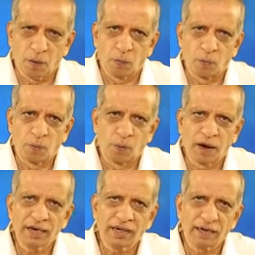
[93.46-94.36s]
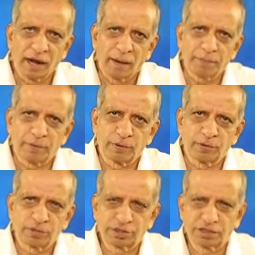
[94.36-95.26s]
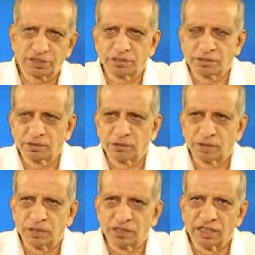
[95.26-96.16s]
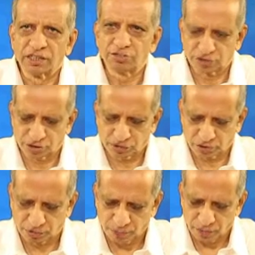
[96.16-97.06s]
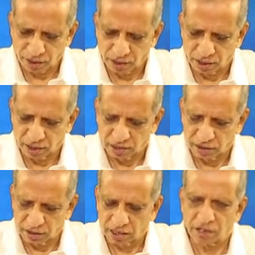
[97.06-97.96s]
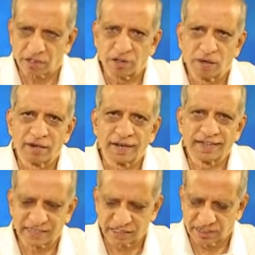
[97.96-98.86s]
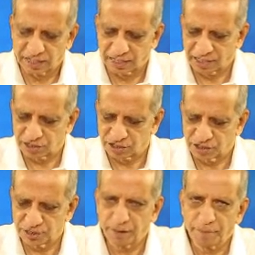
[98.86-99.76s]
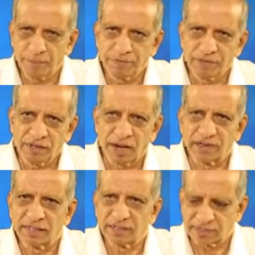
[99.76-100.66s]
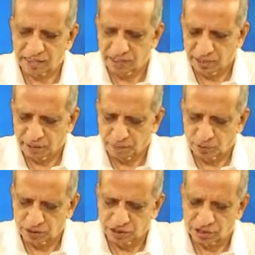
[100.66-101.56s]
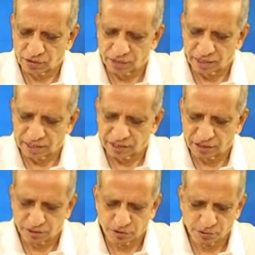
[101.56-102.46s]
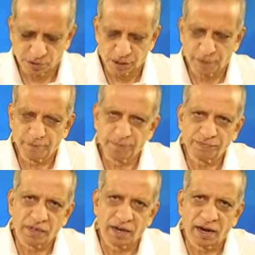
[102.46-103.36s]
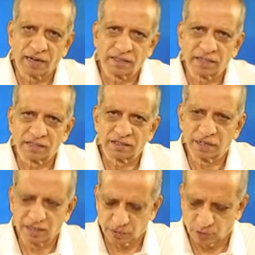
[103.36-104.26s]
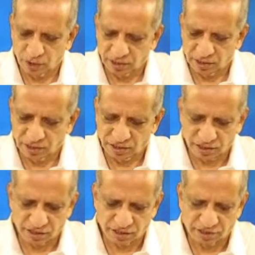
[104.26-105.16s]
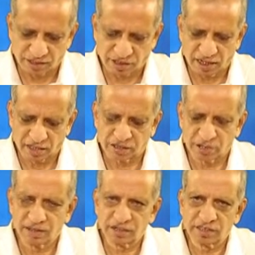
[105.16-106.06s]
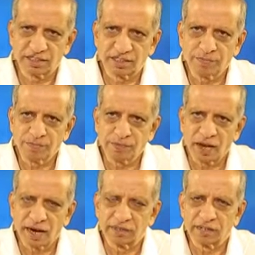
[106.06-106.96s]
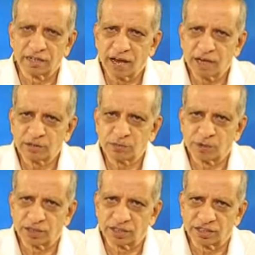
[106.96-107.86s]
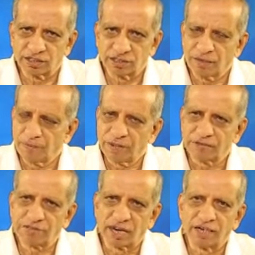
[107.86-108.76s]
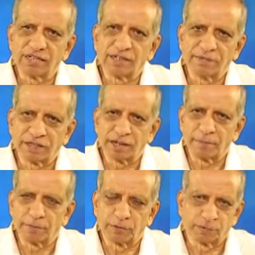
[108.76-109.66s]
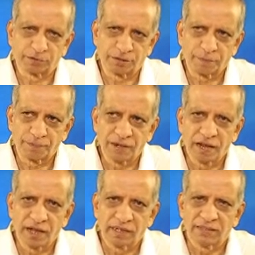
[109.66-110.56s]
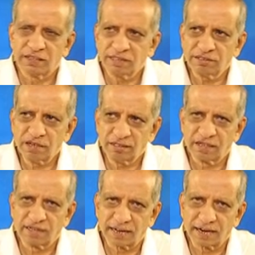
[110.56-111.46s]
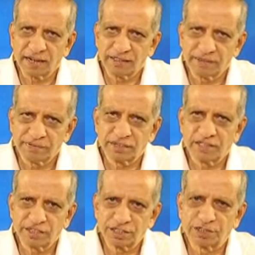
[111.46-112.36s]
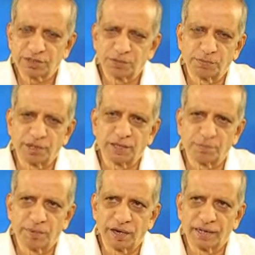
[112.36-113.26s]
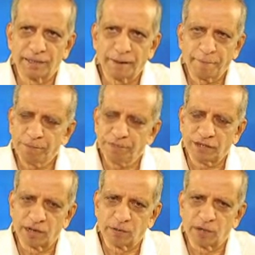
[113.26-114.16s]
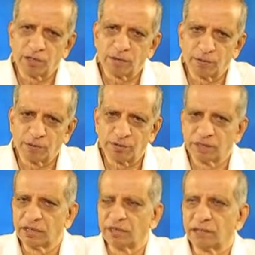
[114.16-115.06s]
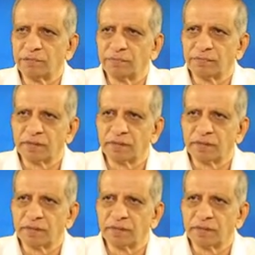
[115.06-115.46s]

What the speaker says: One approach is called as tenacity, and the second approach is called as intuition, and the third one is authority, and the last one is scientific approach. These are the classifications made by a well-known